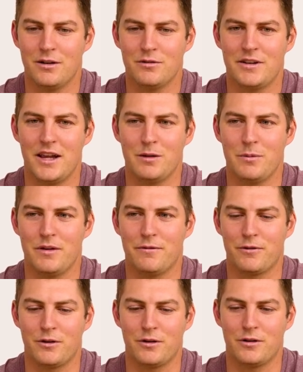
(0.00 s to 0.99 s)
take me
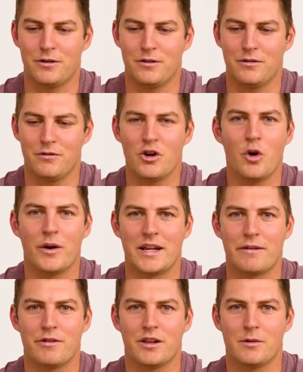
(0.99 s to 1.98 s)
for knowing
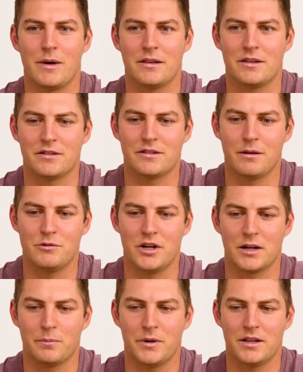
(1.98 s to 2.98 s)
everything about this
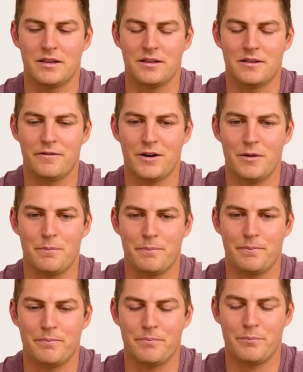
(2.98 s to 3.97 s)
subject. But the very
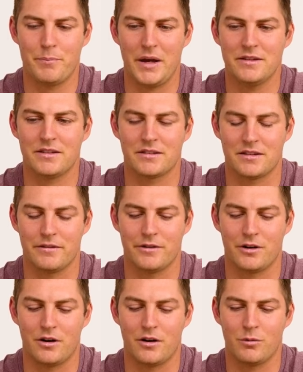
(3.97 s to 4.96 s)
basics of
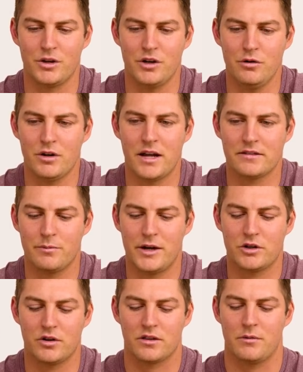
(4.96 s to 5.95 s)
it are, when you do an
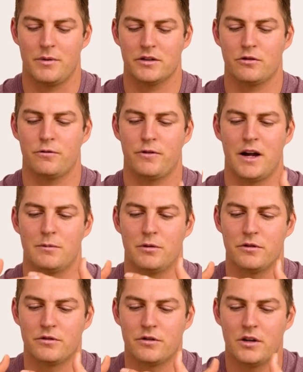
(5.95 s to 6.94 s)
isometric, the muscle
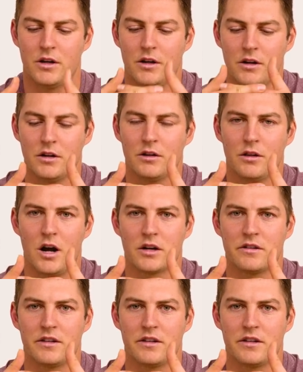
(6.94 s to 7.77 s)
fibers lock